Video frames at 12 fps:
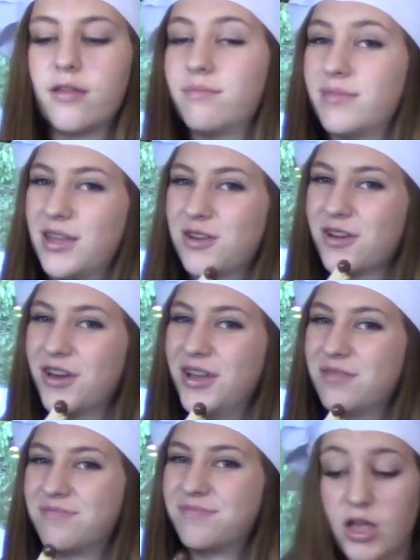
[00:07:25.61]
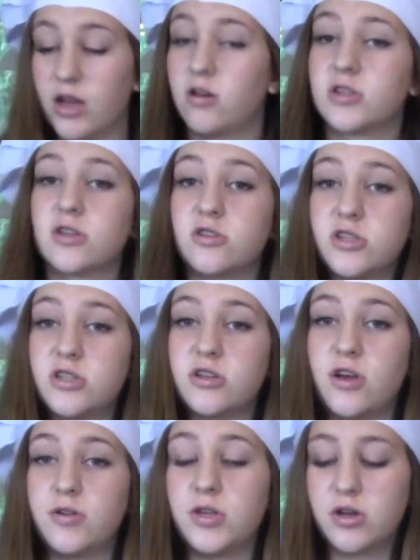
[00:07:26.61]
And then you're good. And also just to
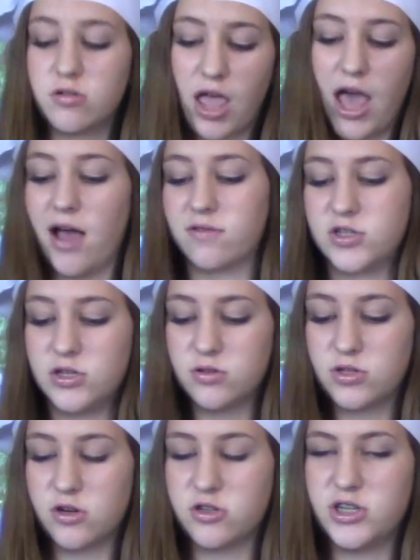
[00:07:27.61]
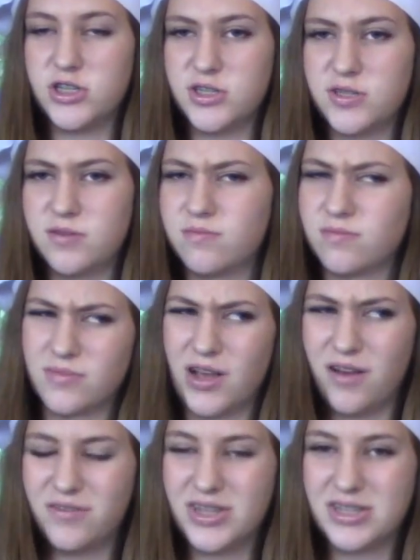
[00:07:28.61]
know, you don't have to use Hershey's,
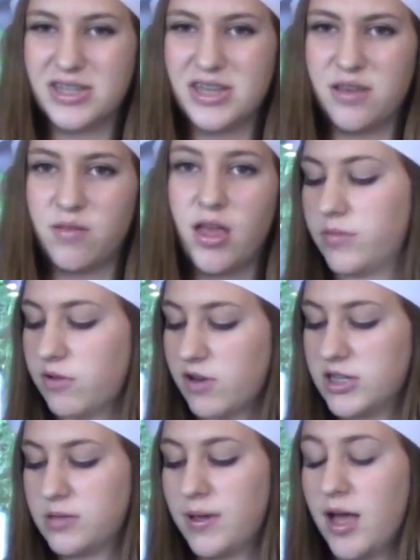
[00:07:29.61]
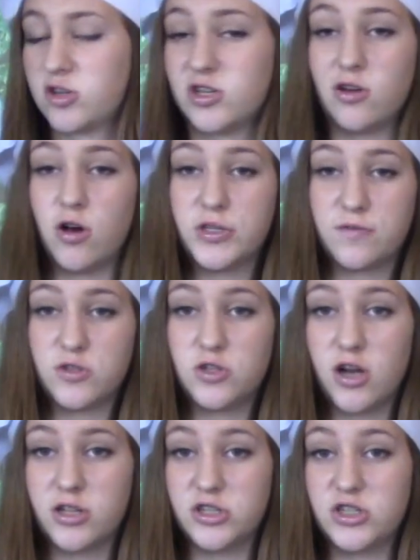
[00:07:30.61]
obviously. The recipe actually calls for
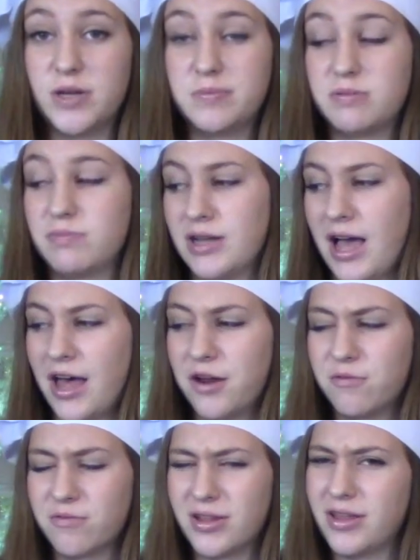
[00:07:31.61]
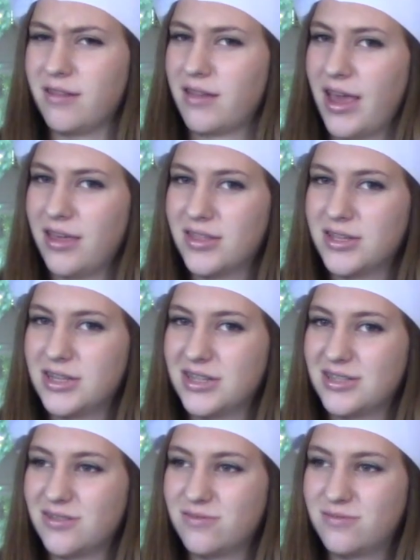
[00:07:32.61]
chocolate chips, but I don't really like the
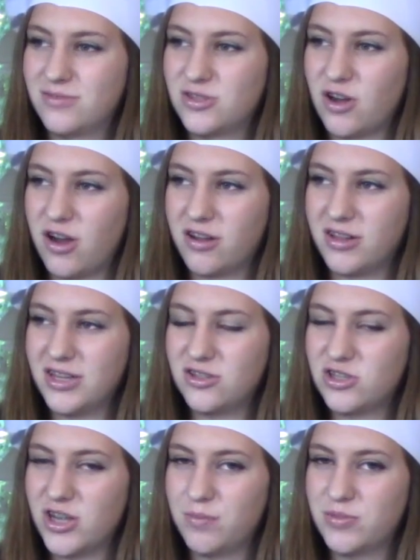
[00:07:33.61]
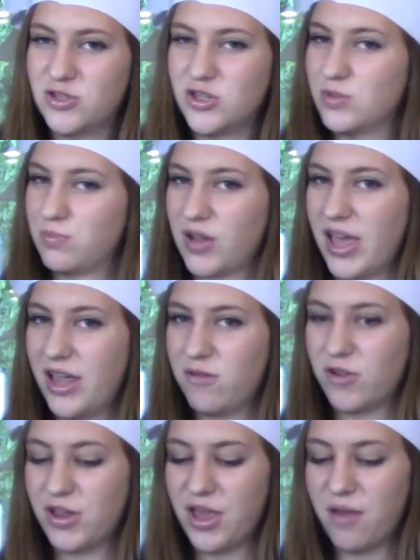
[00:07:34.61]
taste of chocolate chips, just plain
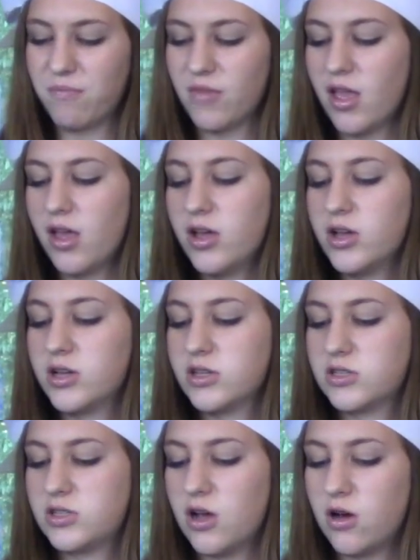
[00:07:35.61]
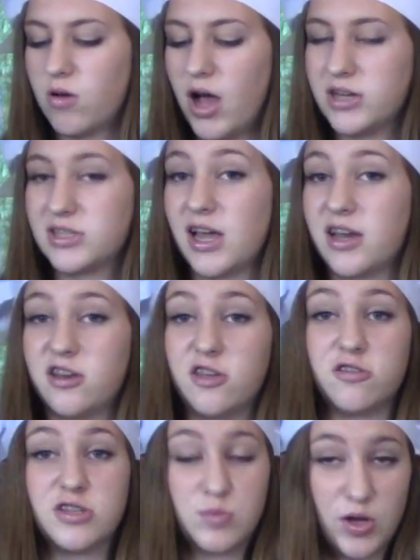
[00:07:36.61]
really. So I decided to
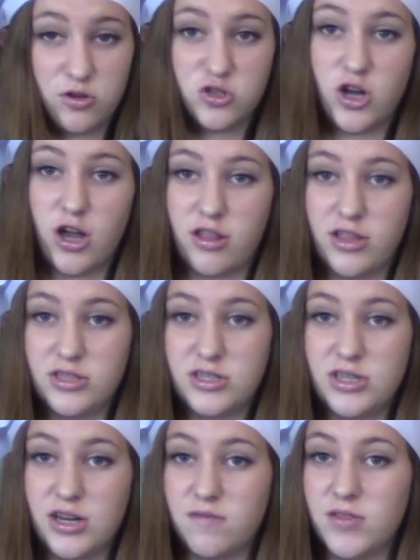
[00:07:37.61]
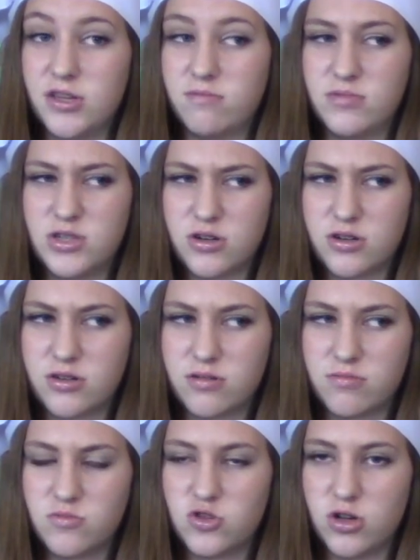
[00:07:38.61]
use milk chocolate instead of the dark
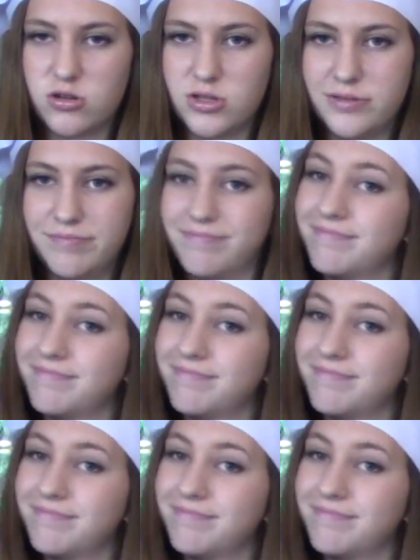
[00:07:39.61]
chocolate.